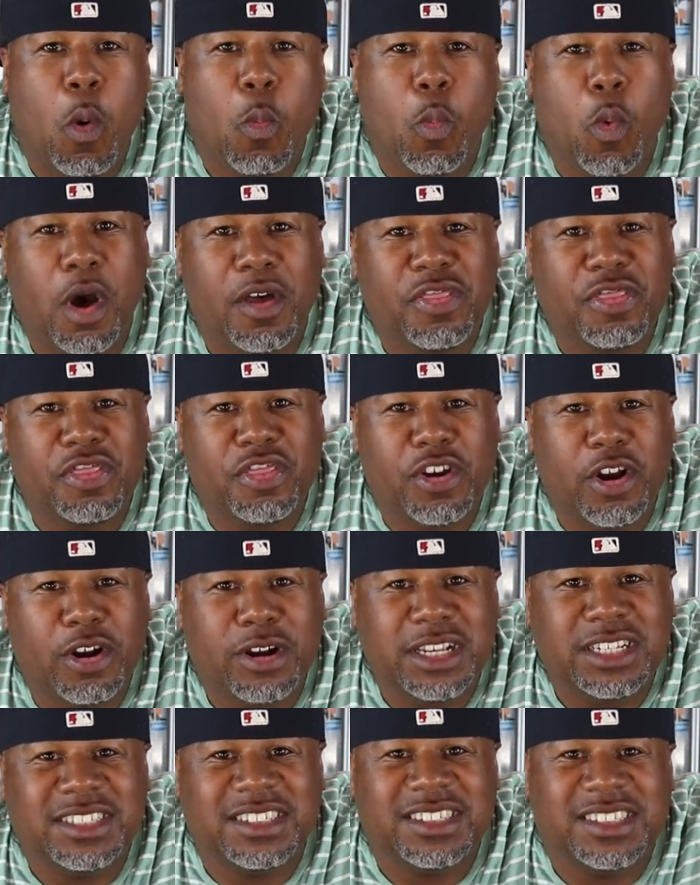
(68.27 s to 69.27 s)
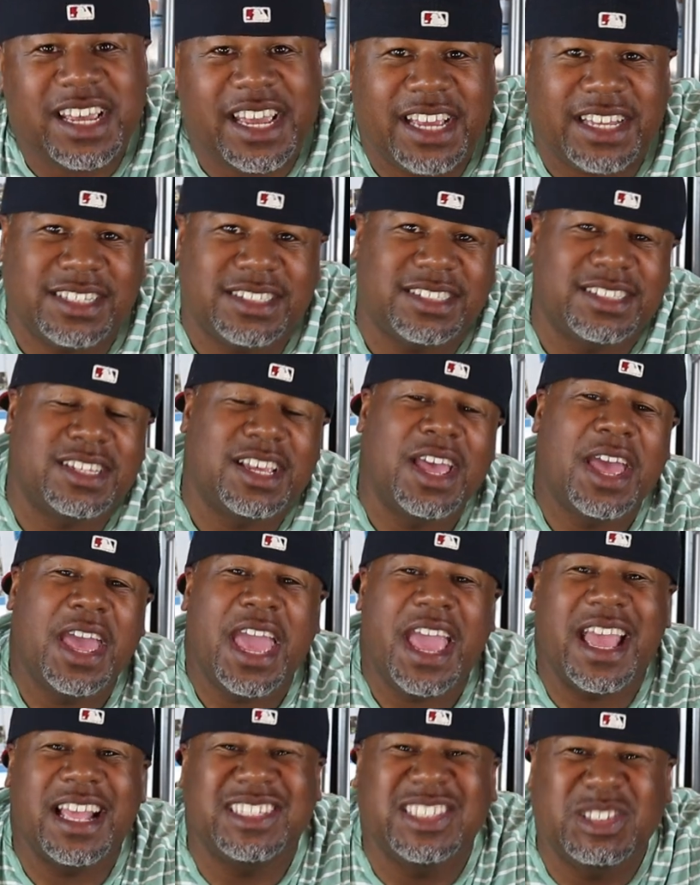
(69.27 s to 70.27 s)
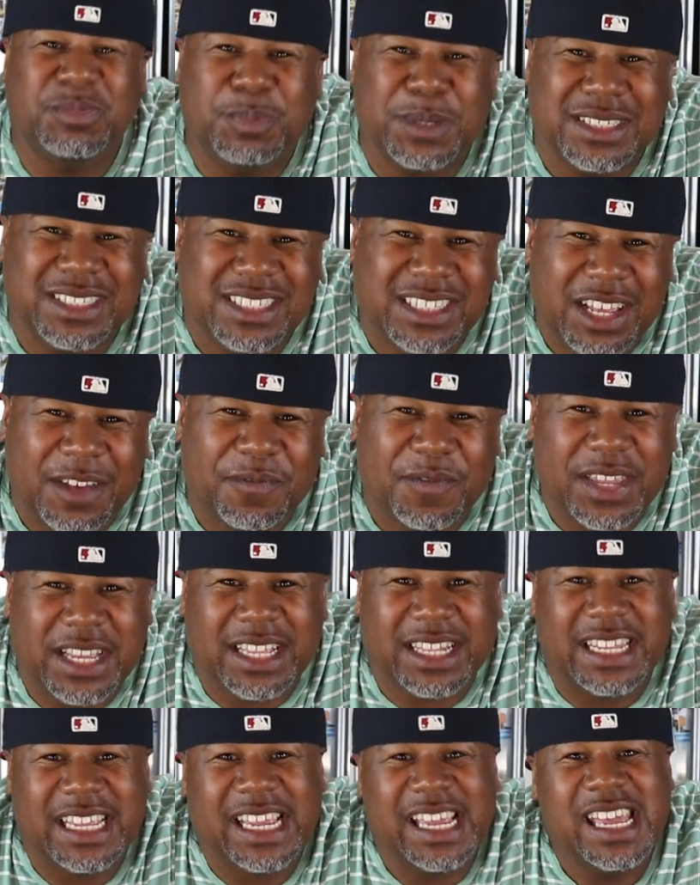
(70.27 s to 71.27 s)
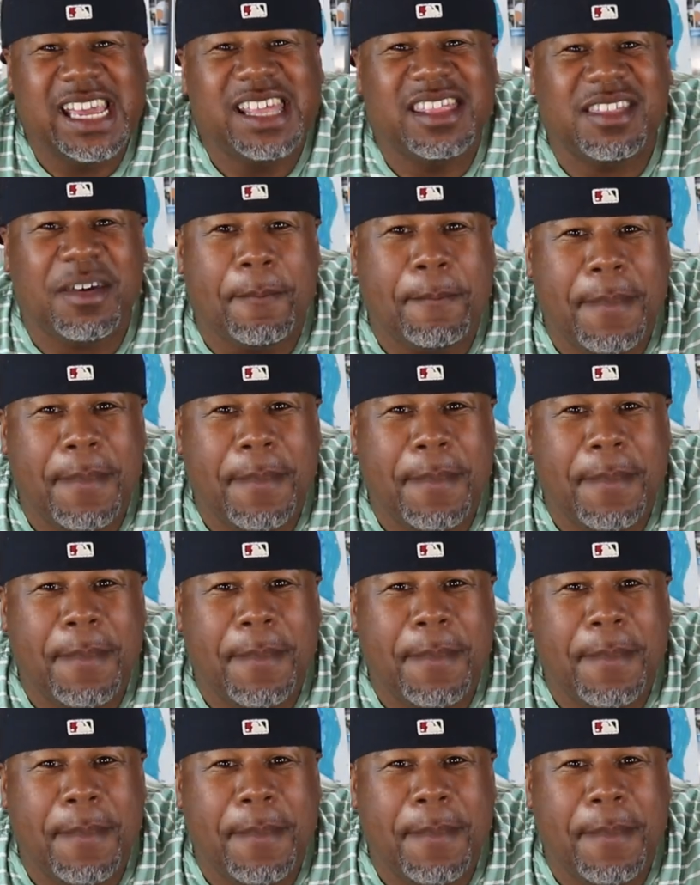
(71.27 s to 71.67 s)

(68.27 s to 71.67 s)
one thirty-six, and specifically the